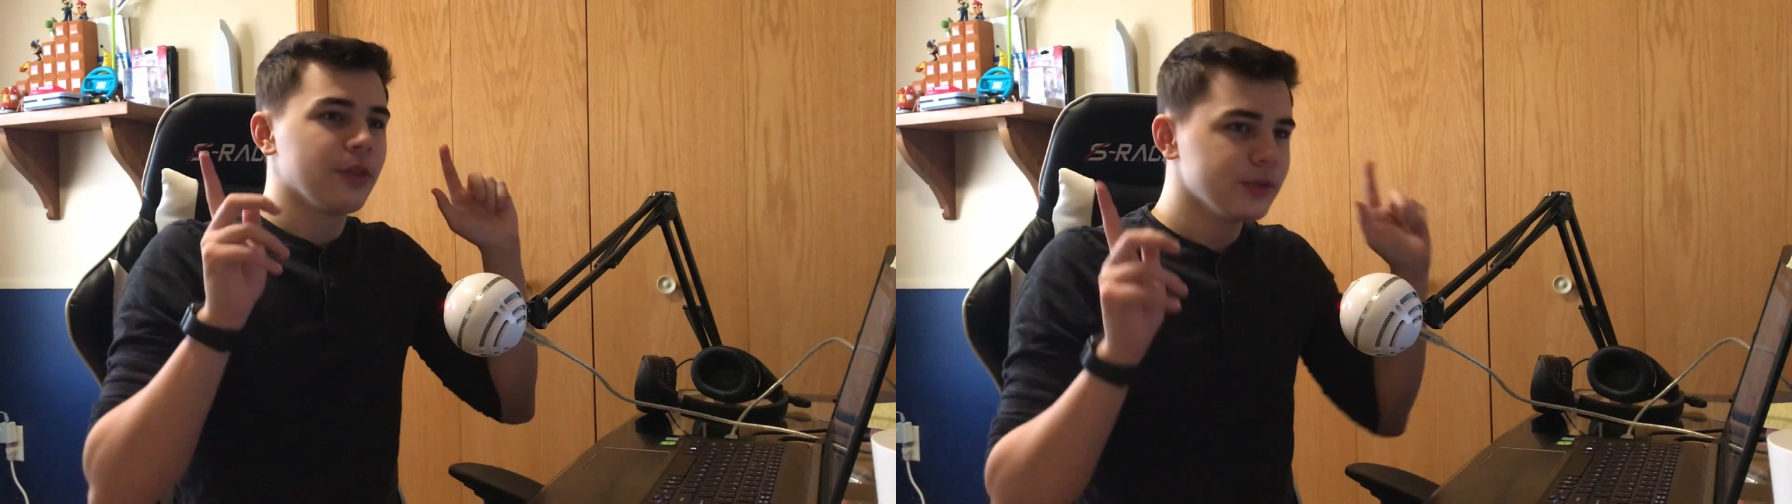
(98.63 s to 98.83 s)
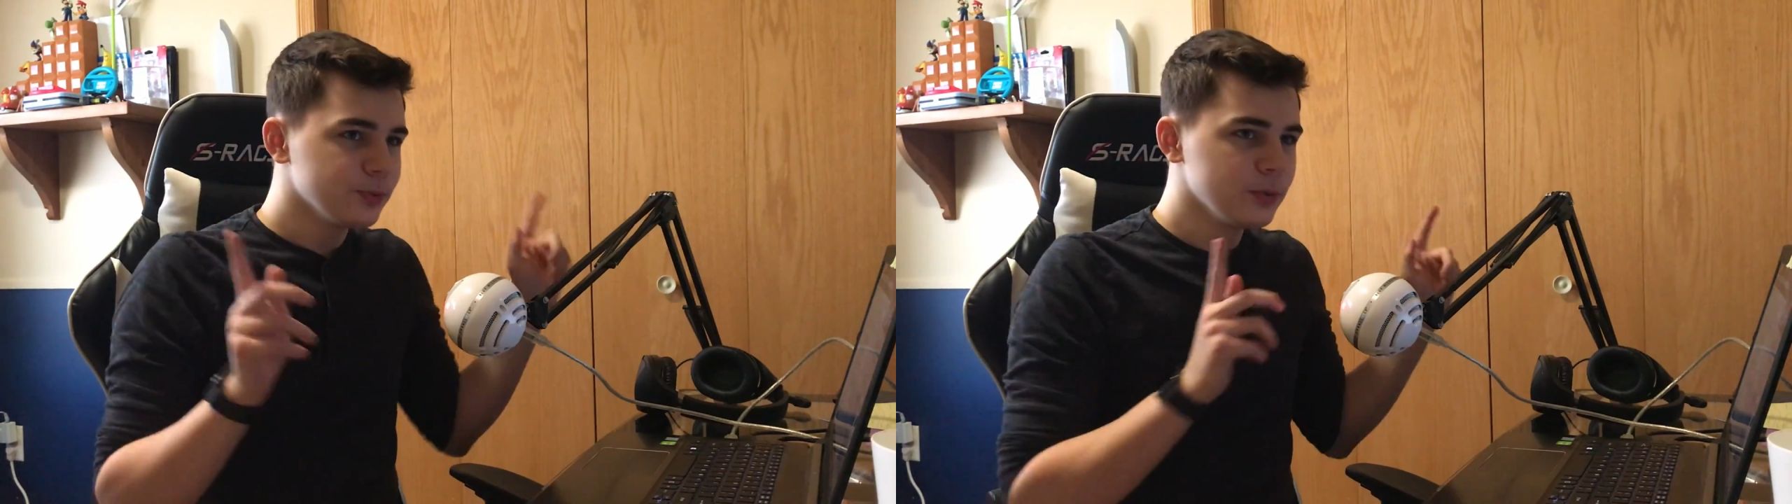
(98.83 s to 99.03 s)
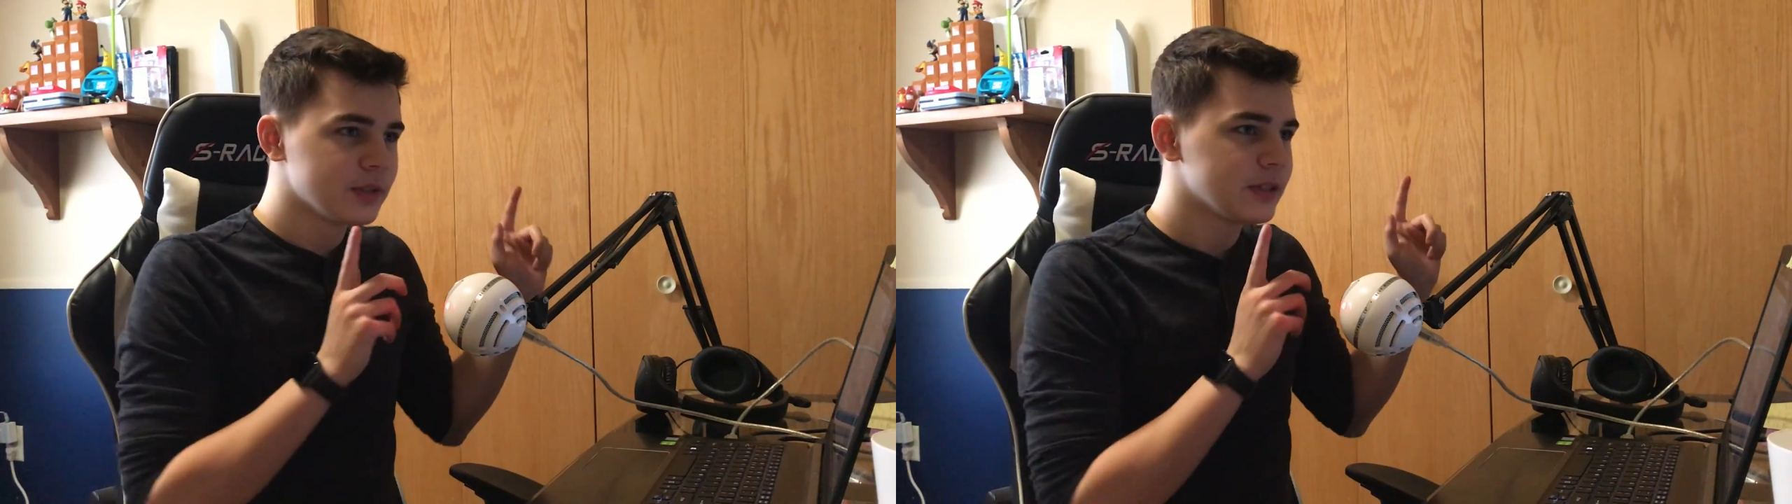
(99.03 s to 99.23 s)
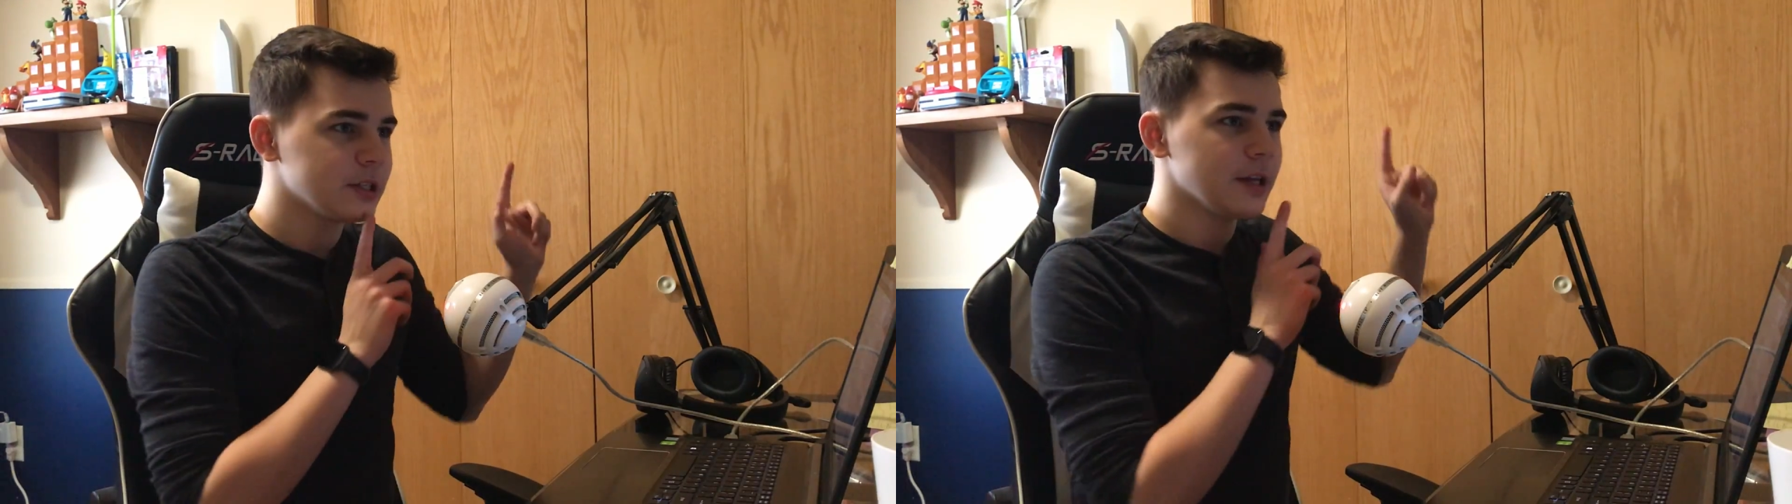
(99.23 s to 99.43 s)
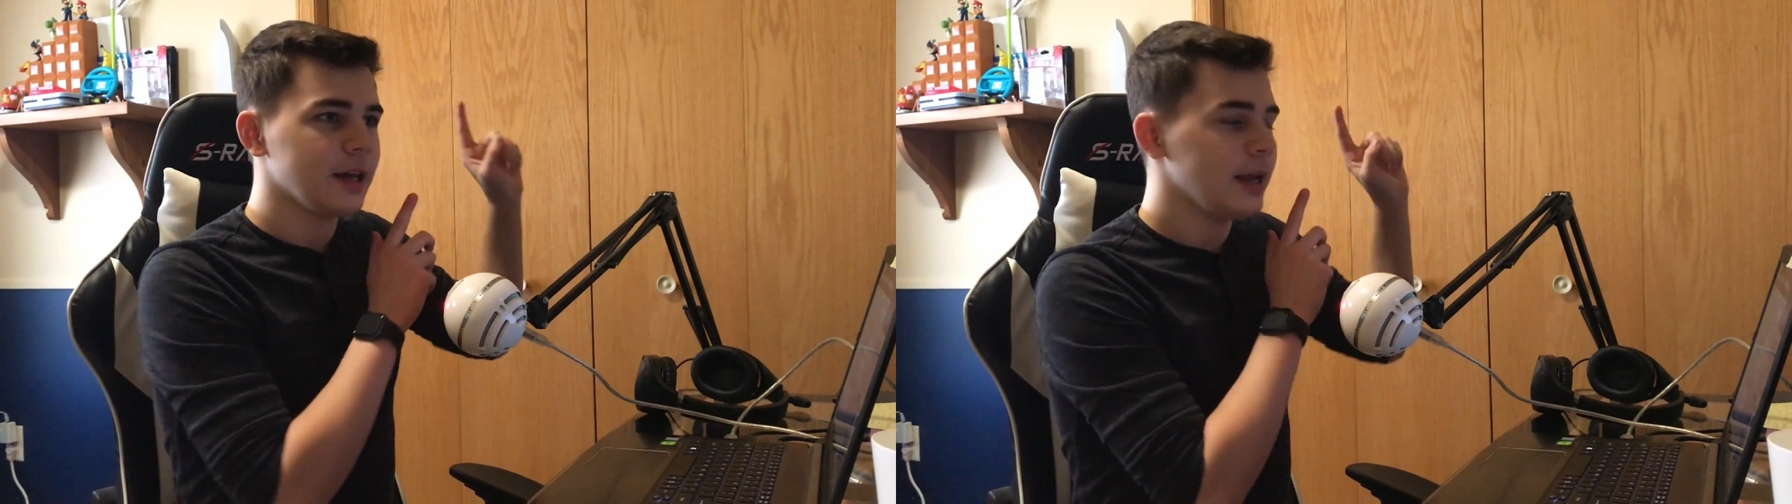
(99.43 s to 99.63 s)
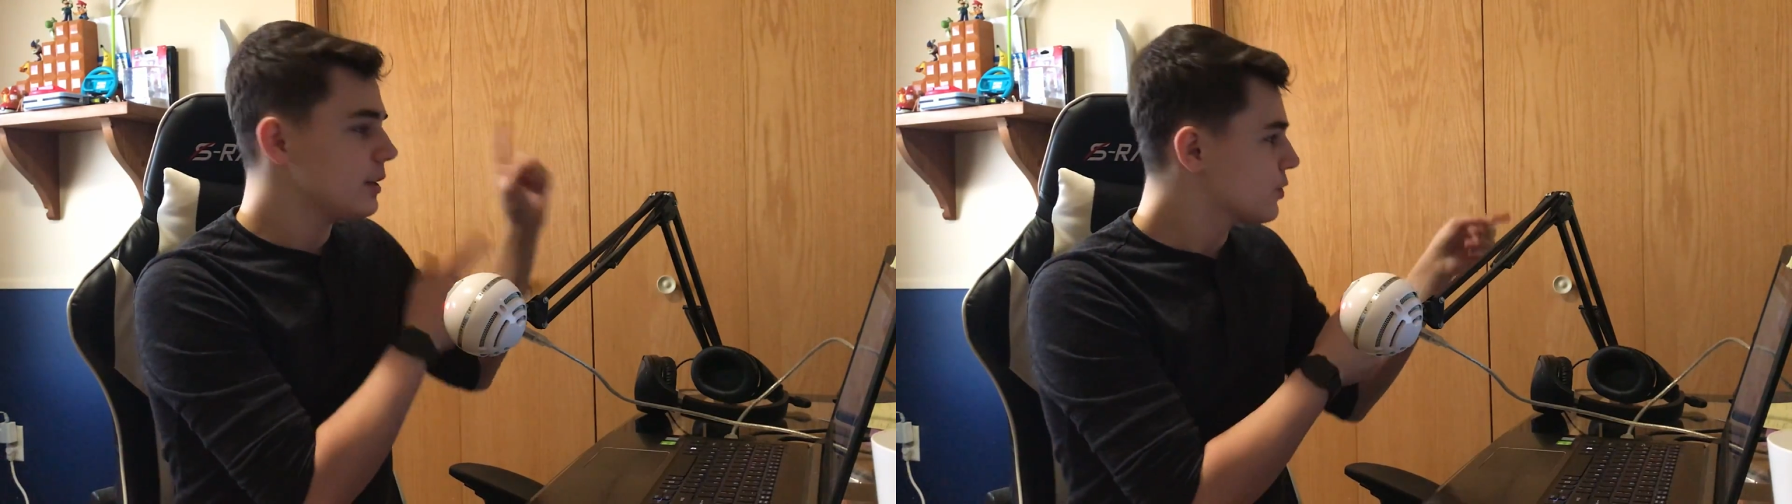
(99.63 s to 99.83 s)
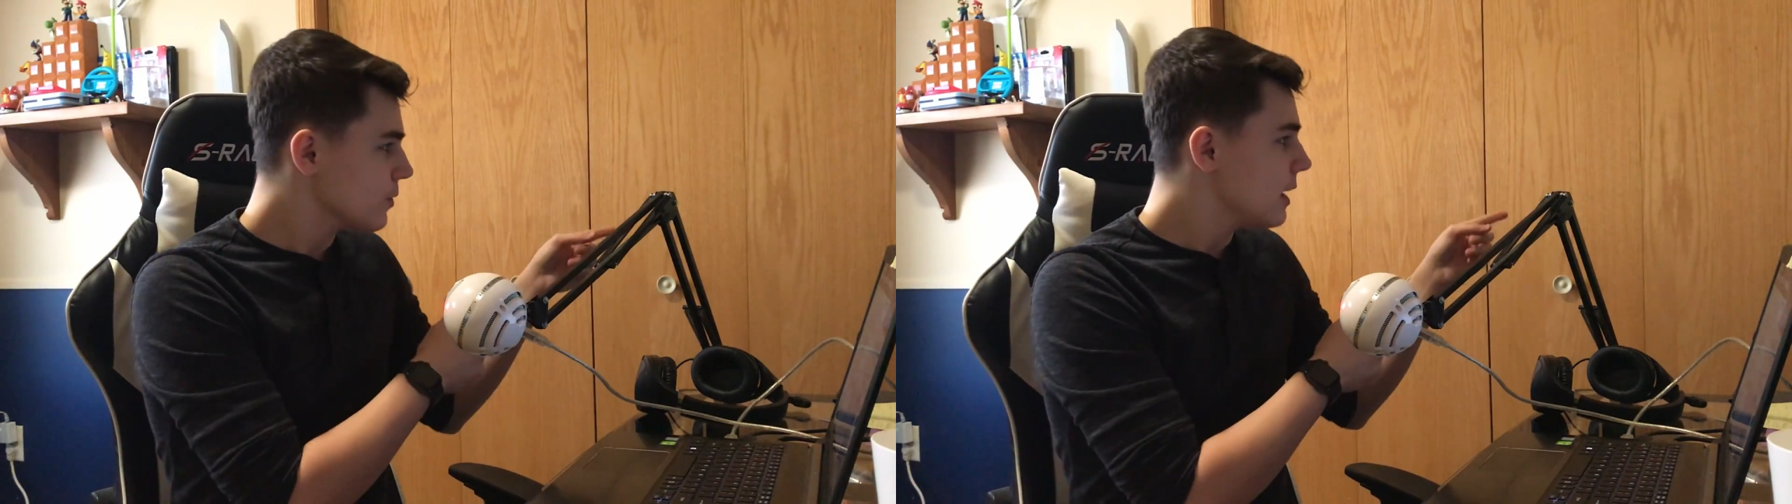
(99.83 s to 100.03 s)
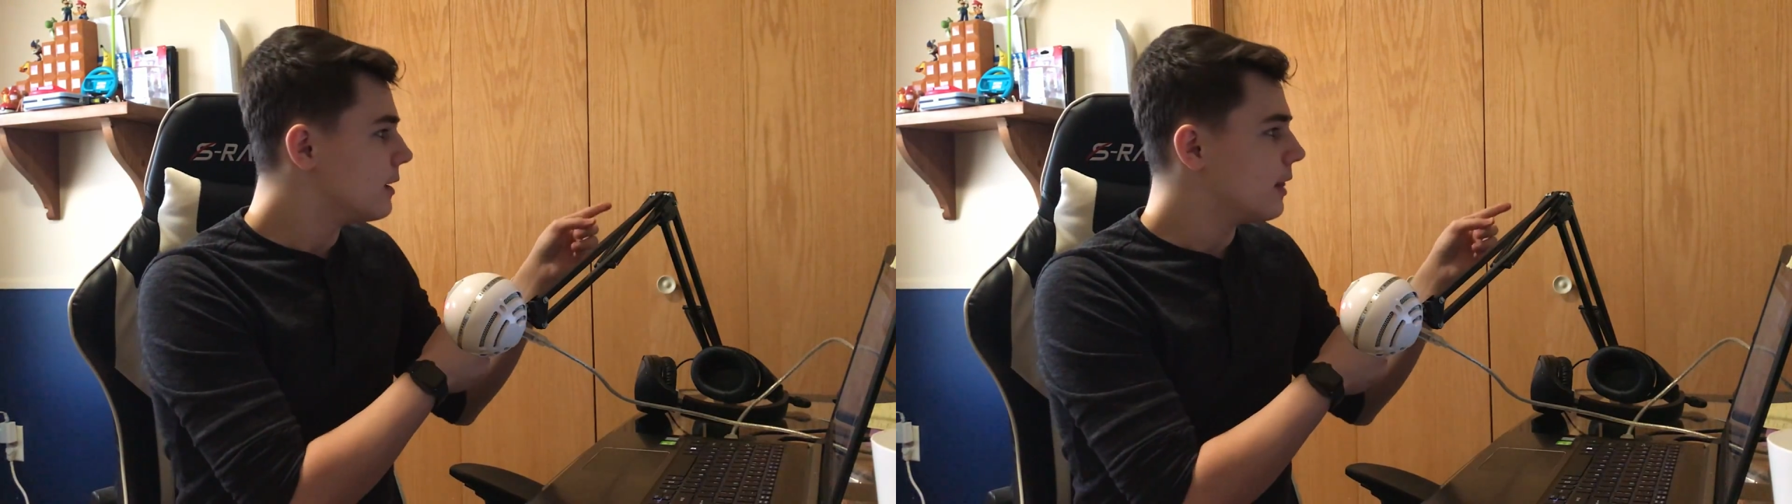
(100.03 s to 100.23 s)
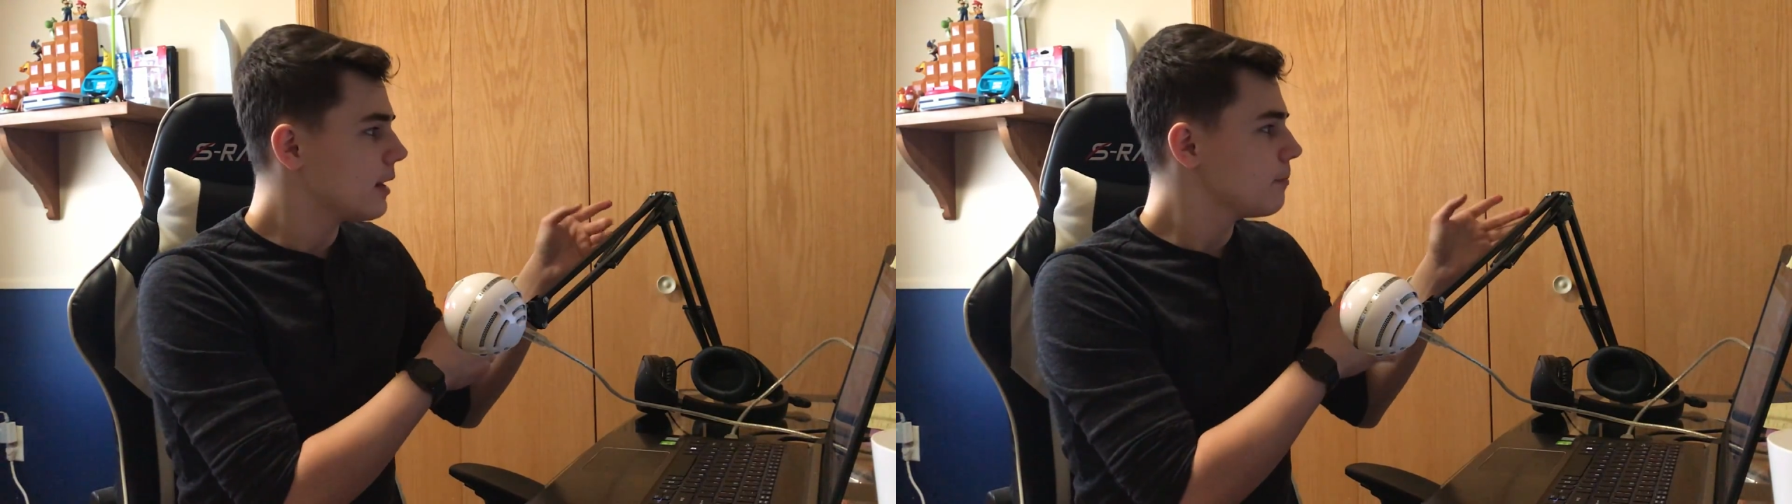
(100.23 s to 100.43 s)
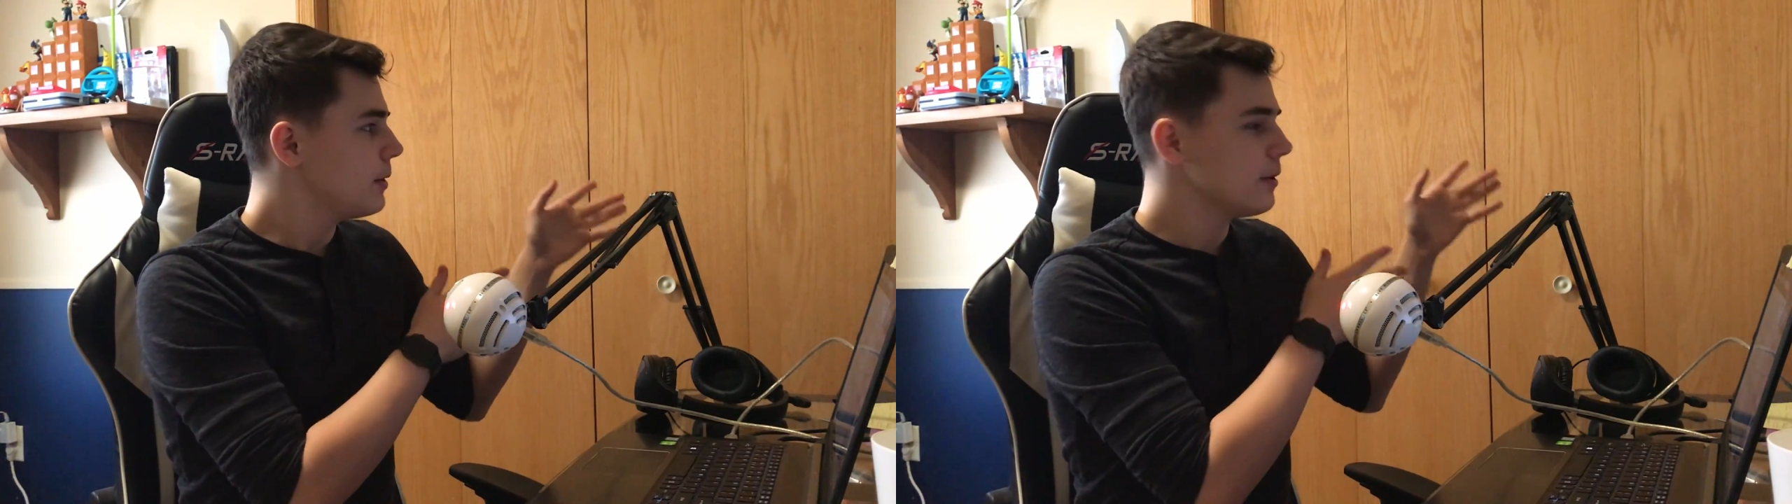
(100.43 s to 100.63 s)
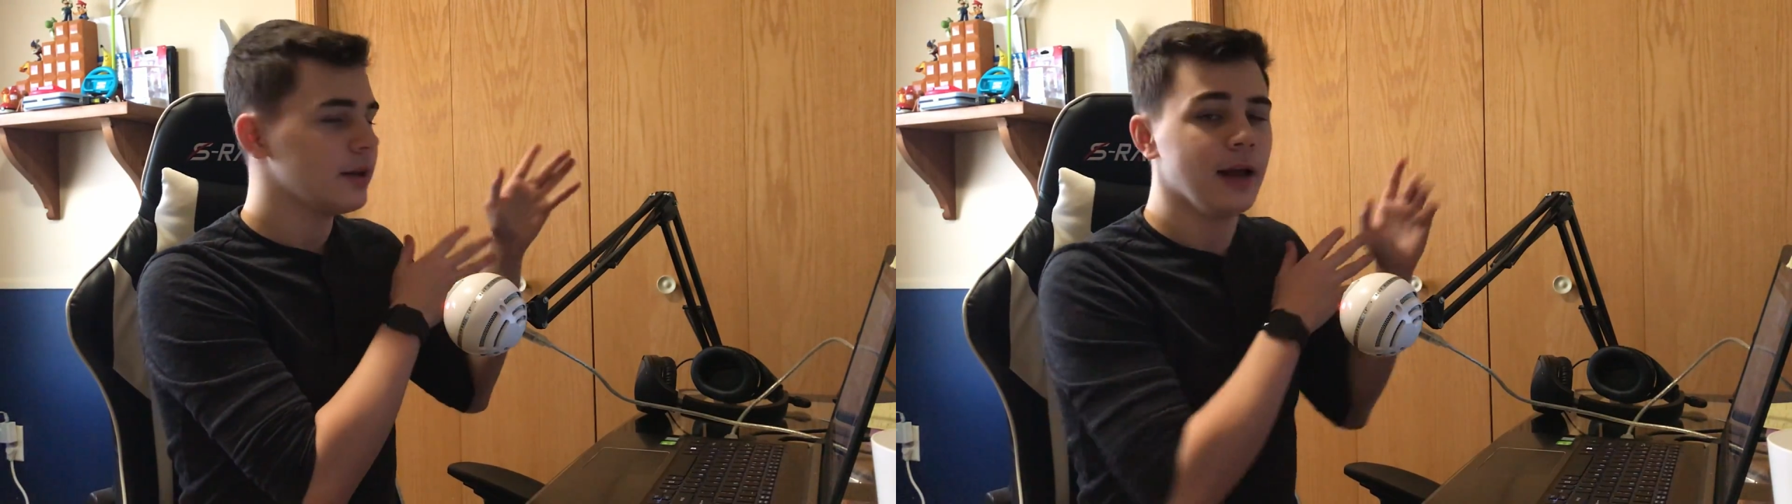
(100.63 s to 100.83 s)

this was a trend that appeared